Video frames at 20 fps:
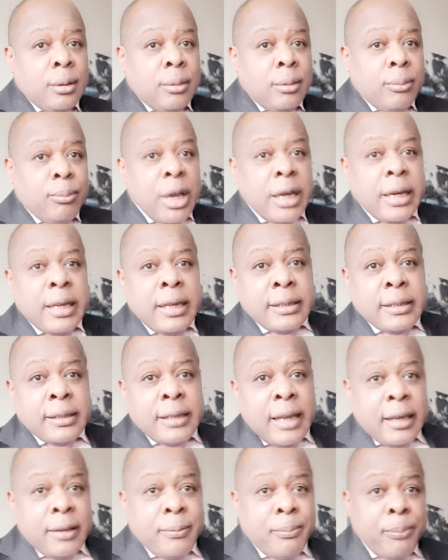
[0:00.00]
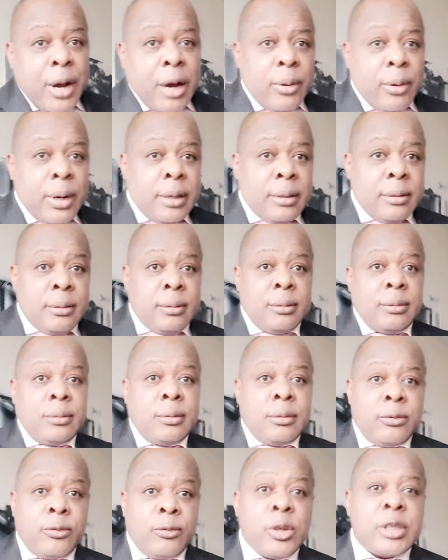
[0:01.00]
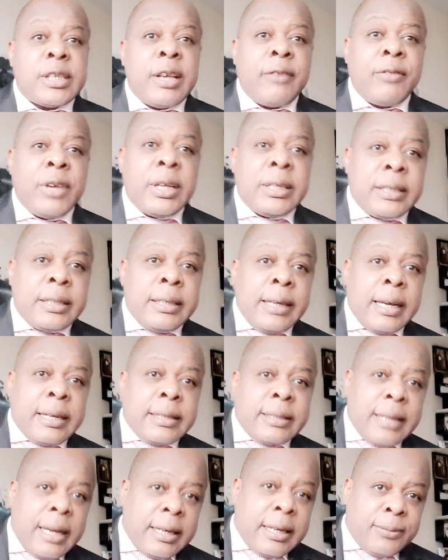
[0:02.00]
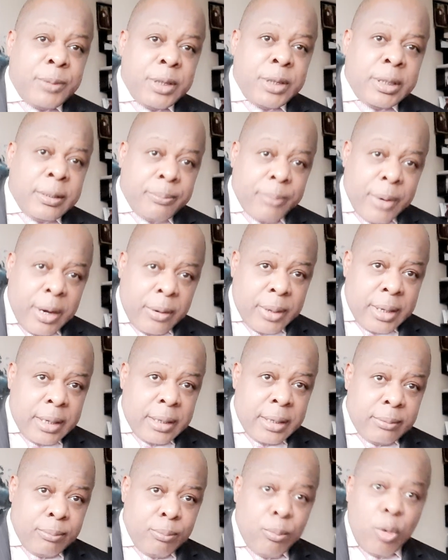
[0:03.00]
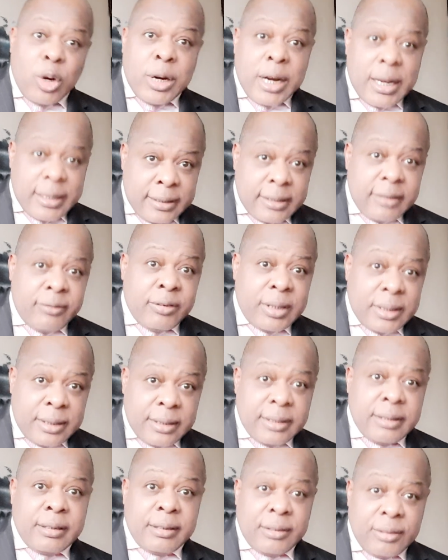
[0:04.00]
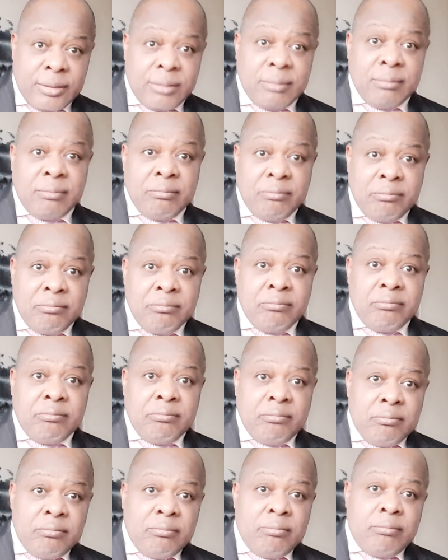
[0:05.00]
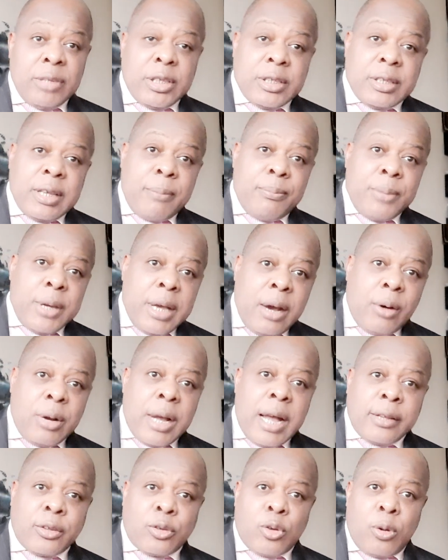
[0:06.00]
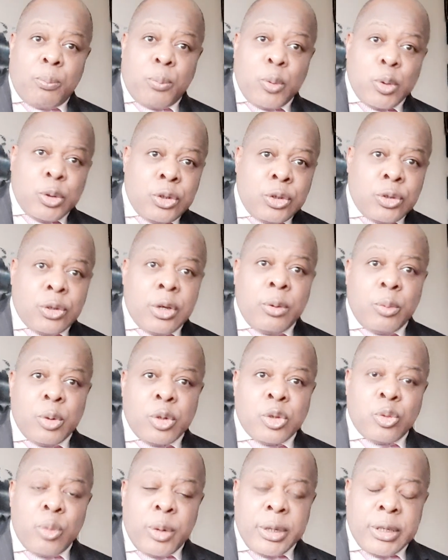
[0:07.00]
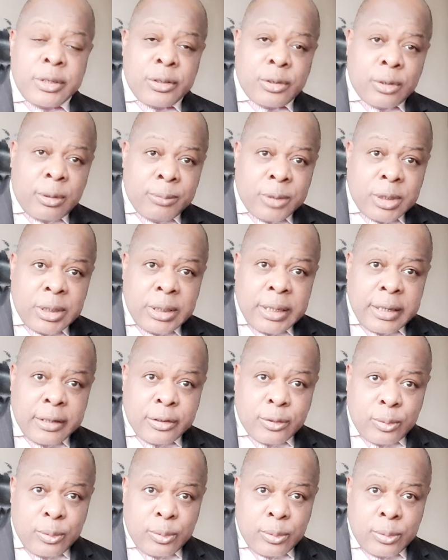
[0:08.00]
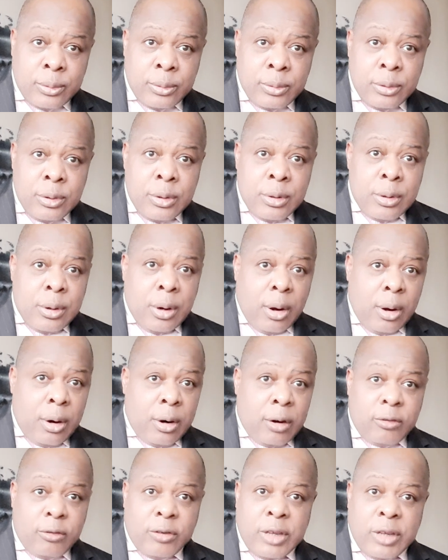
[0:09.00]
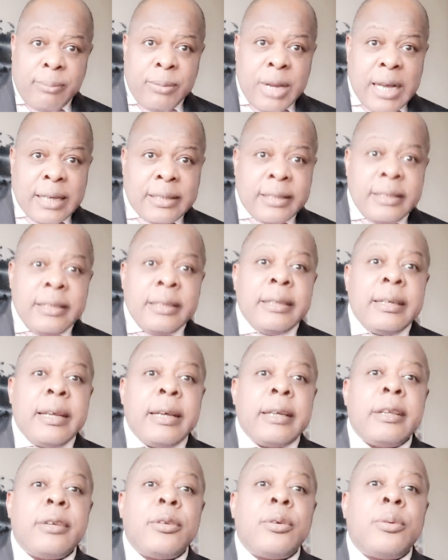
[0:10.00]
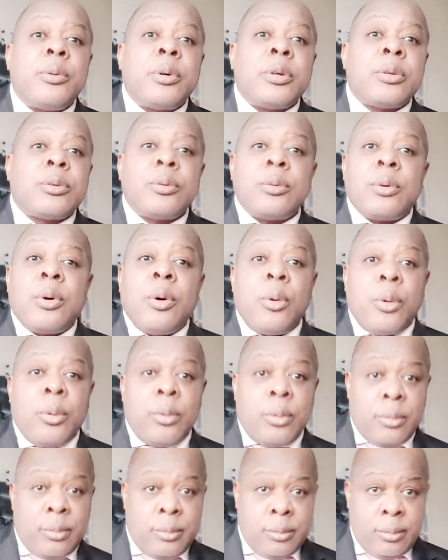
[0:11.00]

But he is there in power. For 70 years, he has been in power. More than 70 years. Mr. Biya had top position. He was 20-something years old. All of them, they are still there. They don't want to go.